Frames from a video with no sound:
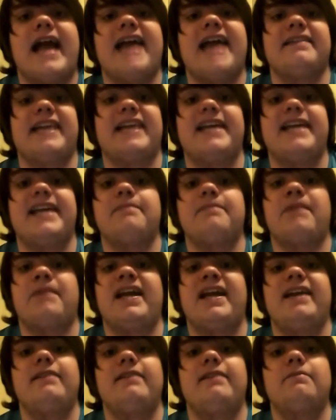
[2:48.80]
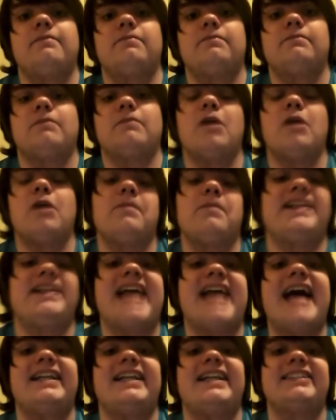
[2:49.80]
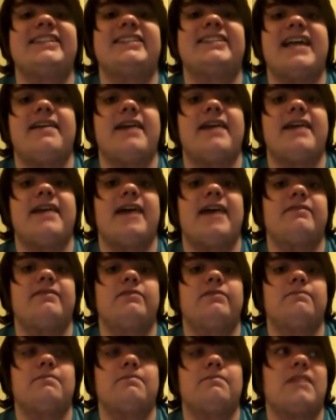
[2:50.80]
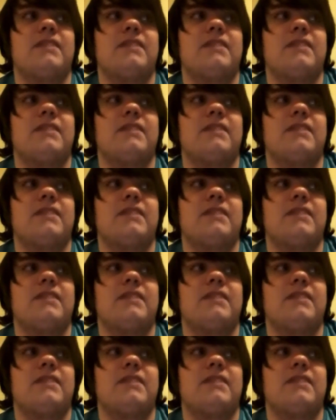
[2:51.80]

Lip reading: And they get paid? Well, my daddy said that.